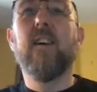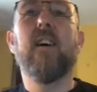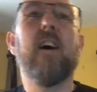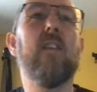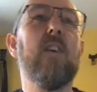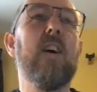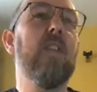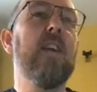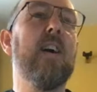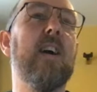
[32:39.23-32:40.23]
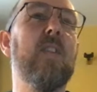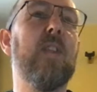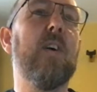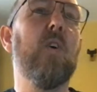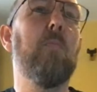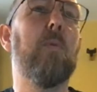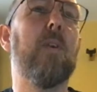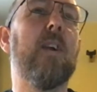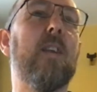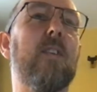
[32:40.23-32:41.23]
I think I had that open
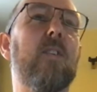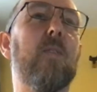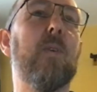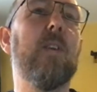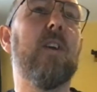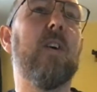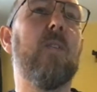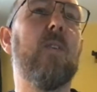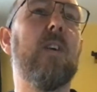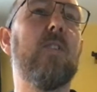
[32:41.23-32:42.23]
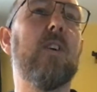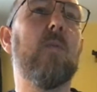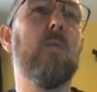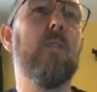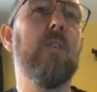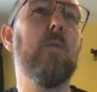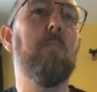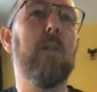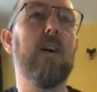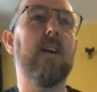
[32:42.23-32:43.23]
in another window, which I wonder if it would
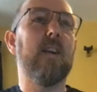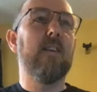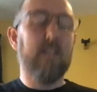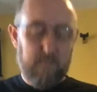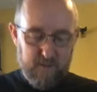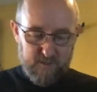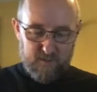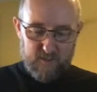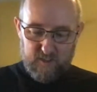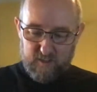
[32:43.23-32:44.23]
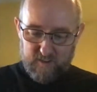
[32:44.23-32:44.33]
play. Let me just see.